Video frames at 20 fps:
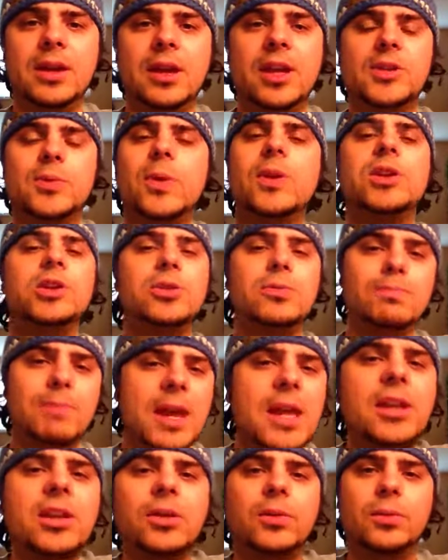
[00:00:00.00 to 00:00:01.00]
is when you
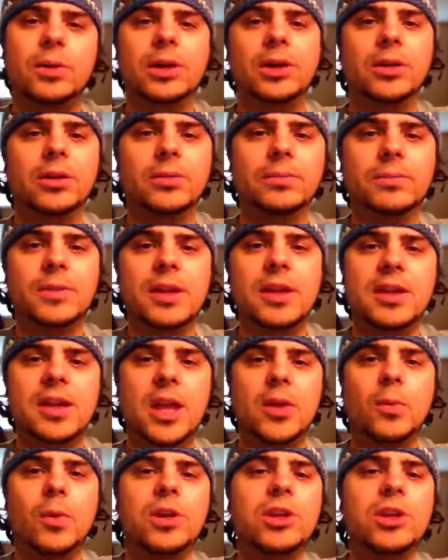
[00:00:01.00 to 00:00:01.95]
make it real and